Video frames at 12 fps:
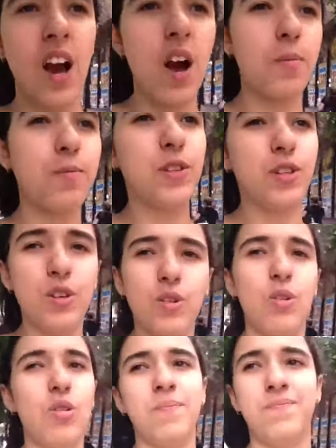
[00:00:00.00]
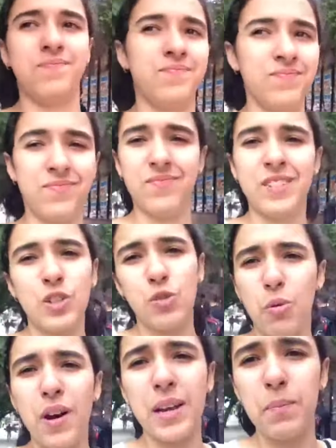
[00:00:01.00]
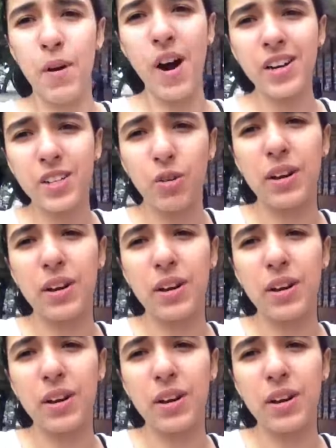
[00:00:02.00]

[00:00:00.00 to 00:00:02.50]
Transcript: up to 20 bucks.